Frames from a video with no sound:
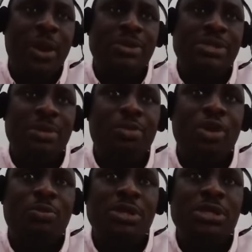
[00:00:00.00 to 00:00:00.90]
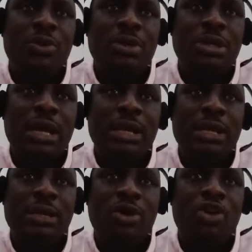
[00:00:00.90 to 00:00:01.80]
I was in a board meeting one day, and
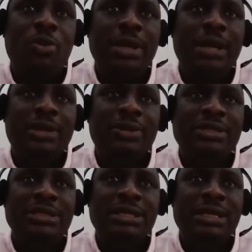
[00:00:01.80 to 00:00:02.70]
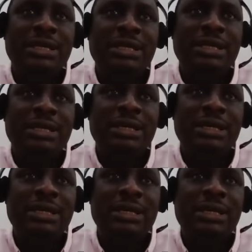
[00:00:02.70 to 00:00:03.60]
then one of my directors is
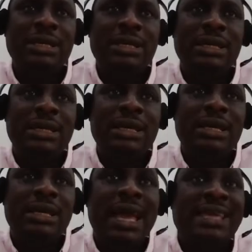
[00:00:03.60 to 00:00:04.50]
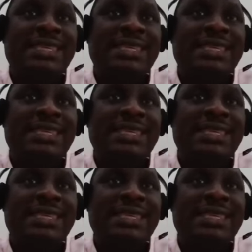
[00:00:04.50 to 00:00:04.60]
a